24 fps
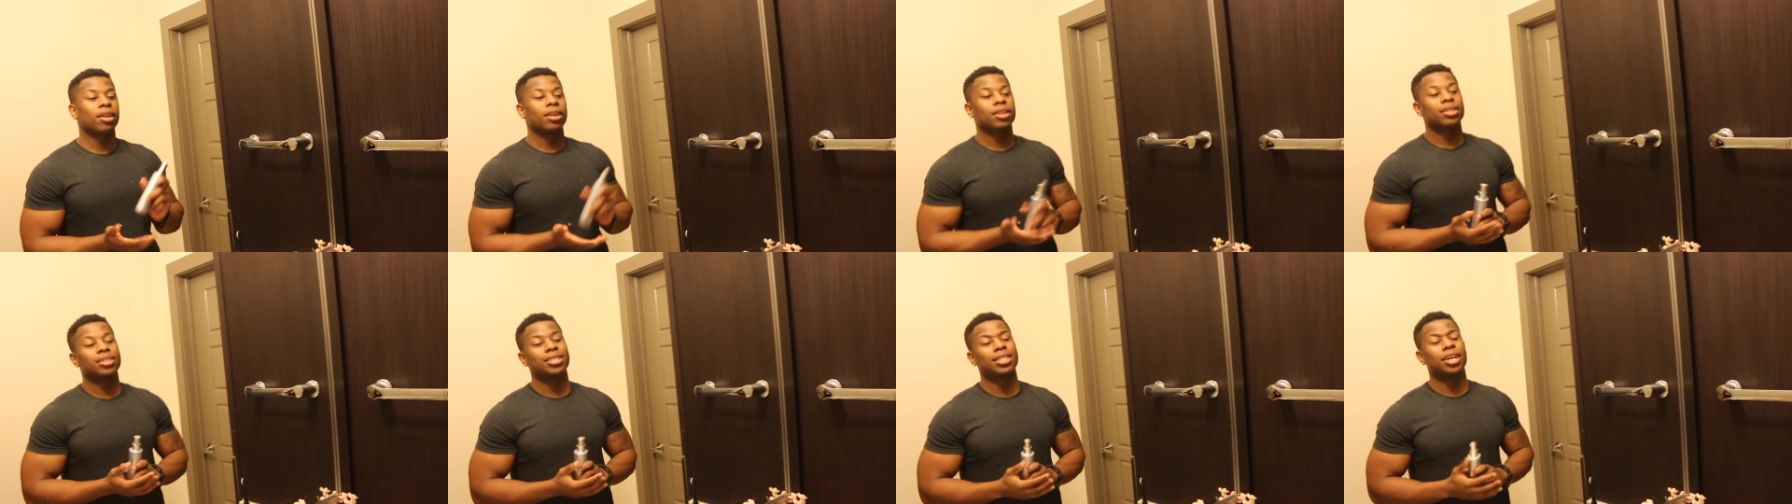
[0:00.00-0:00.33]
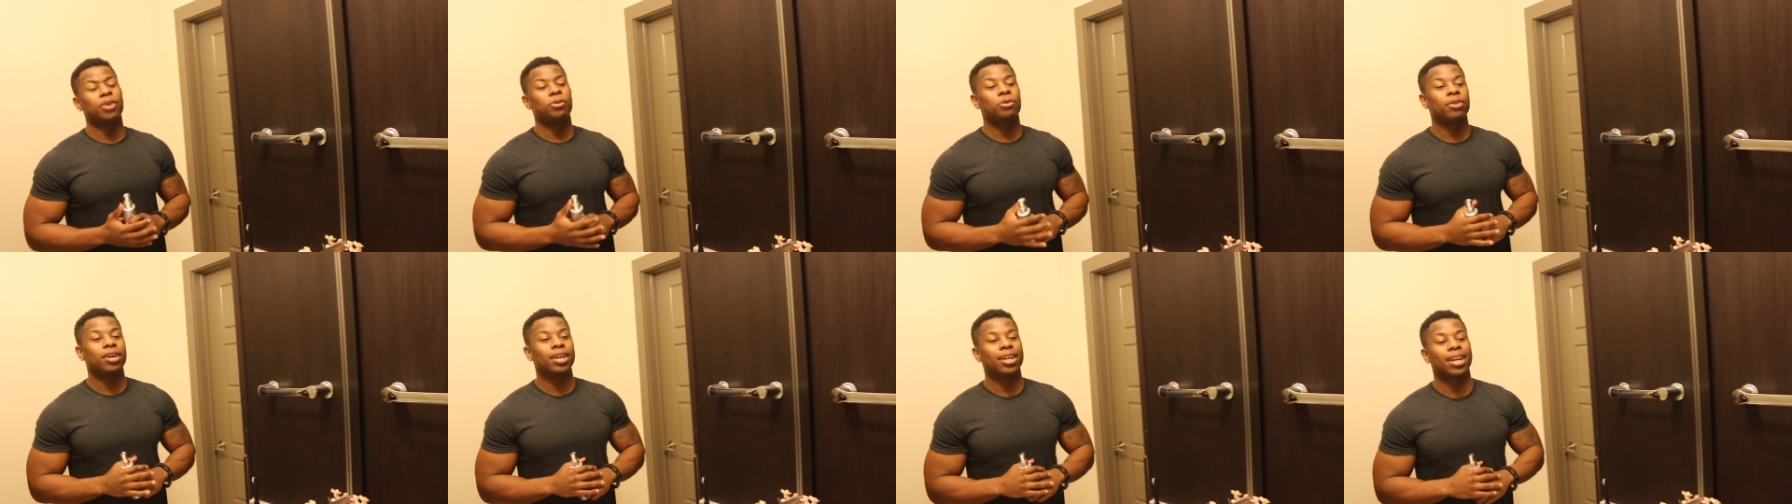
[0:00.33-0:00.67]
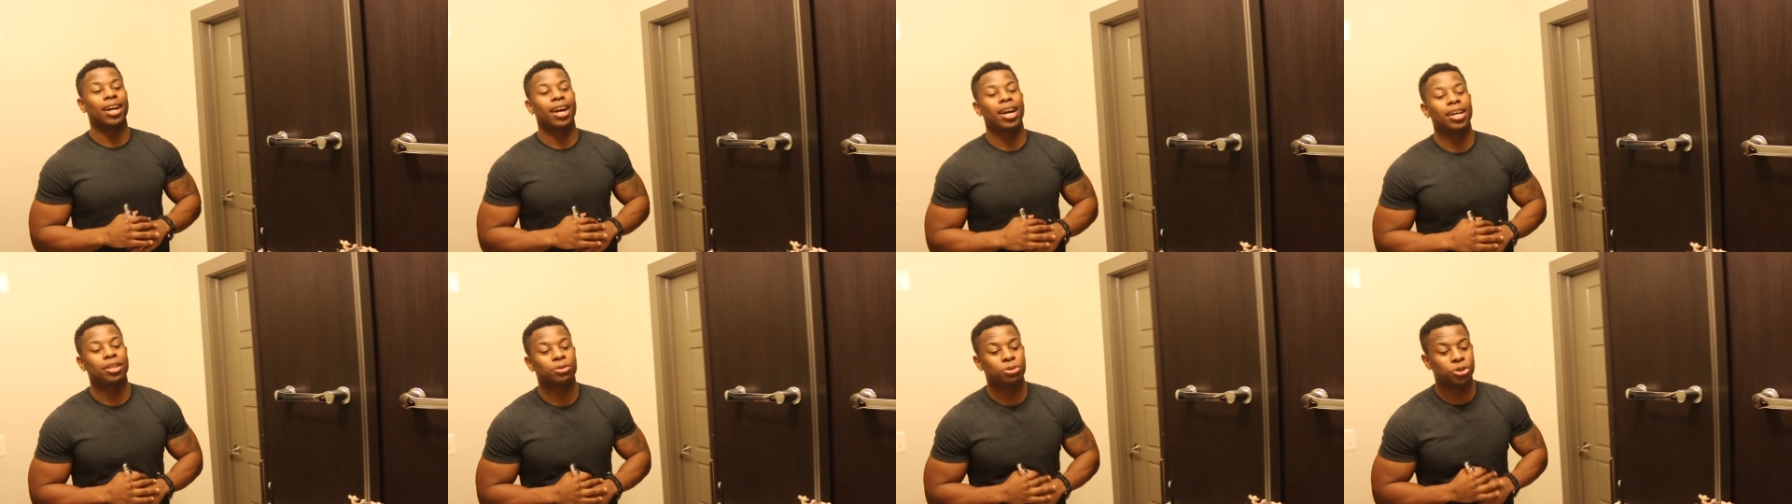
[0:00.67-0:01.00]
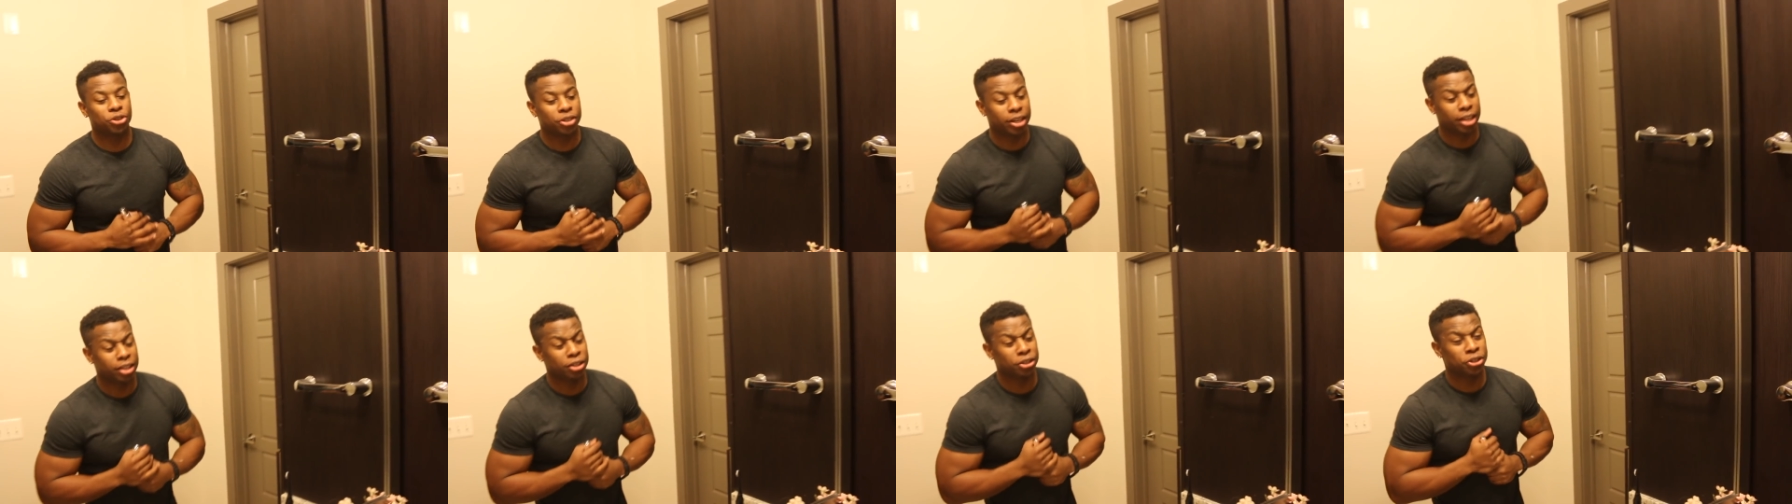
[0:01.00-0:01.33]
Step one, guys, we're
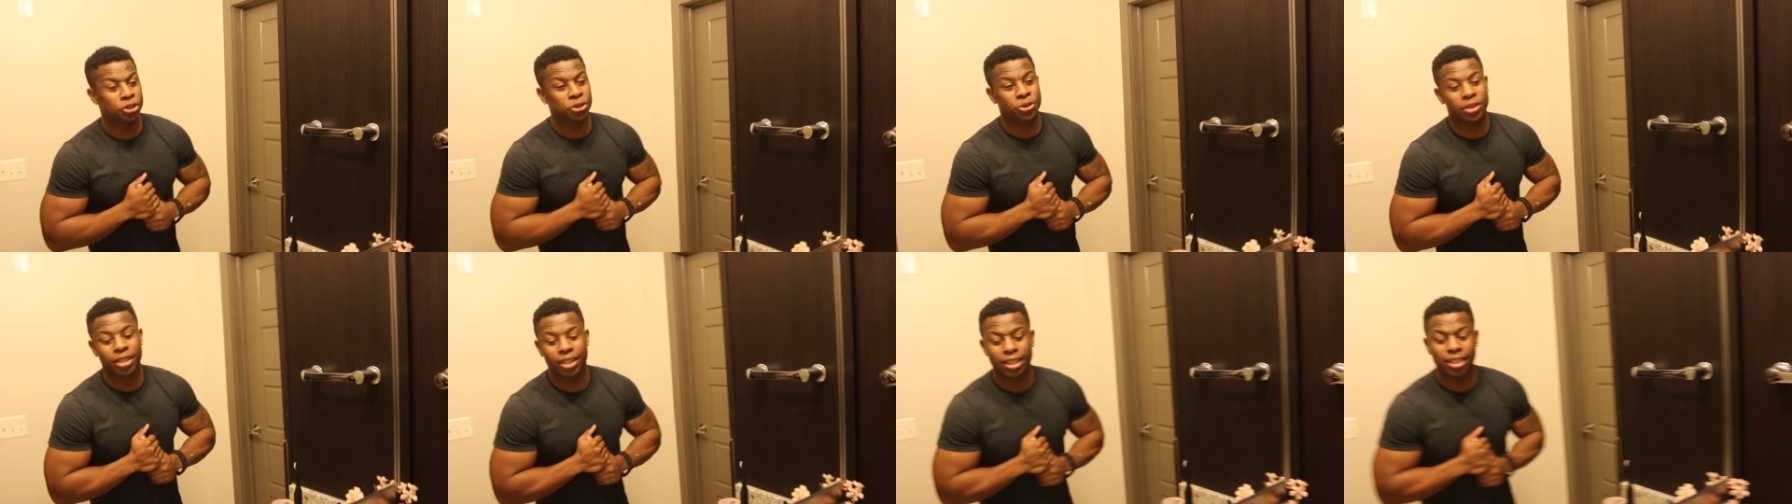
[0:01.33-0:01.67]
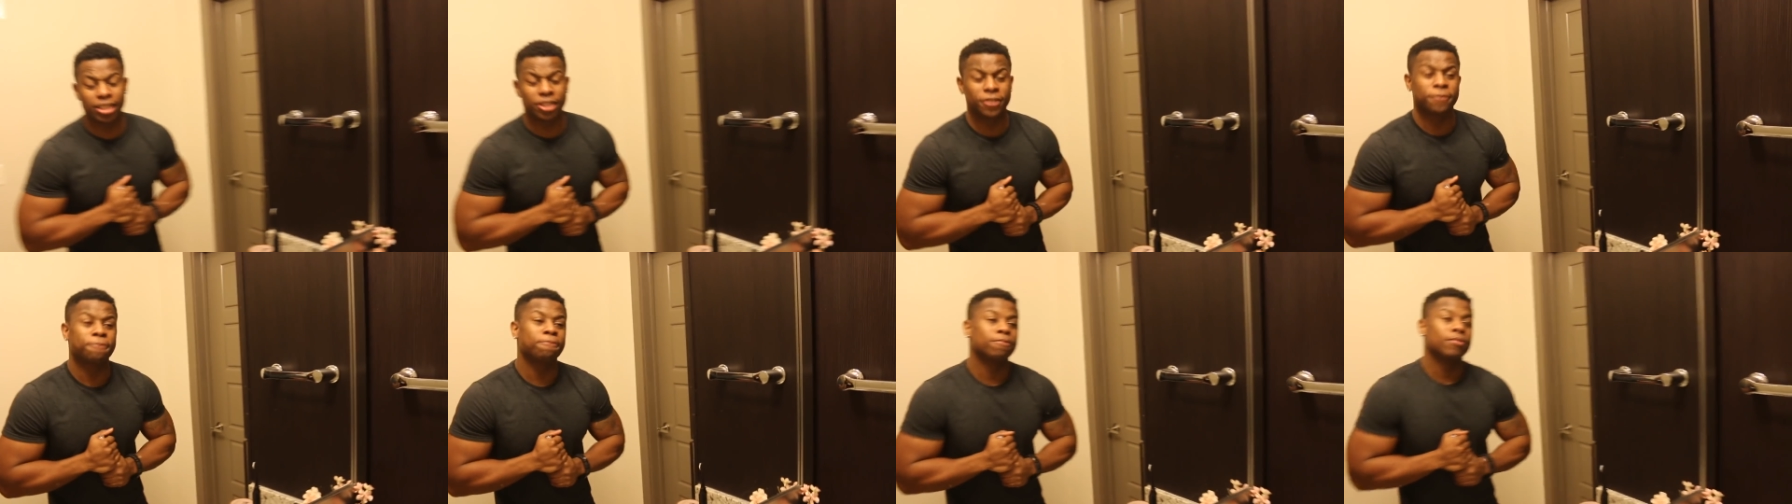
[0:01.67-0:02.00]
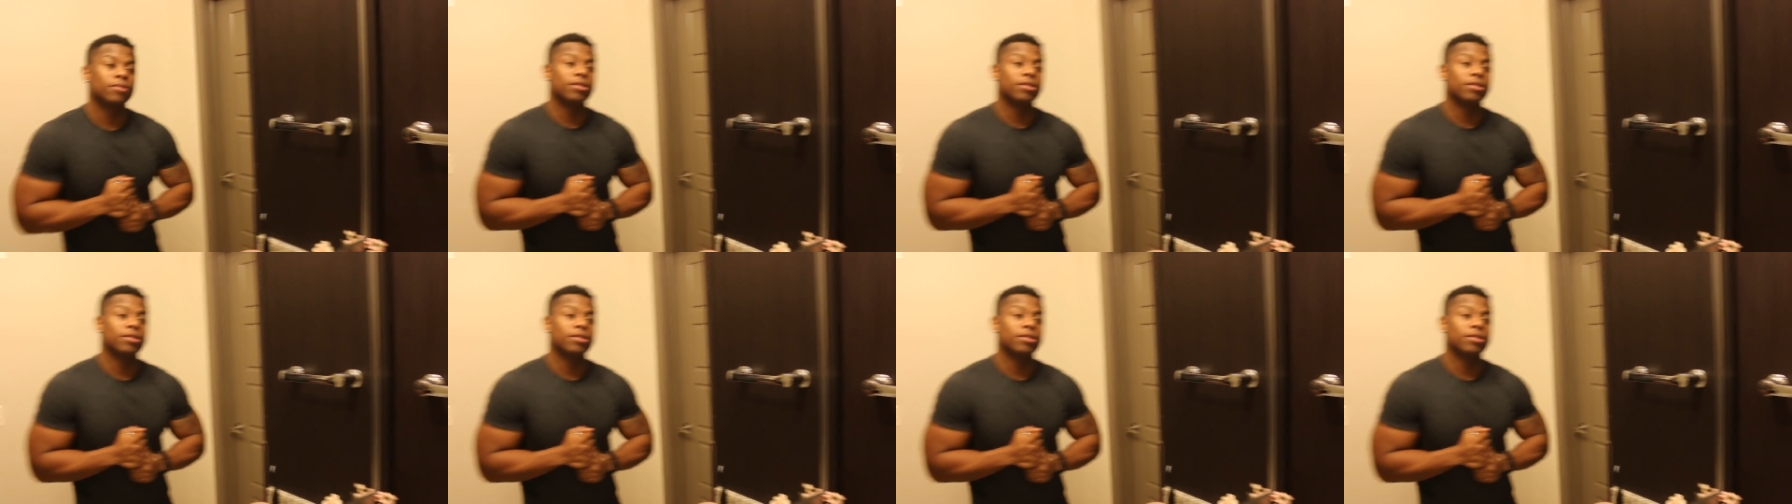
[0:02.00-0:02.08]
trying to do is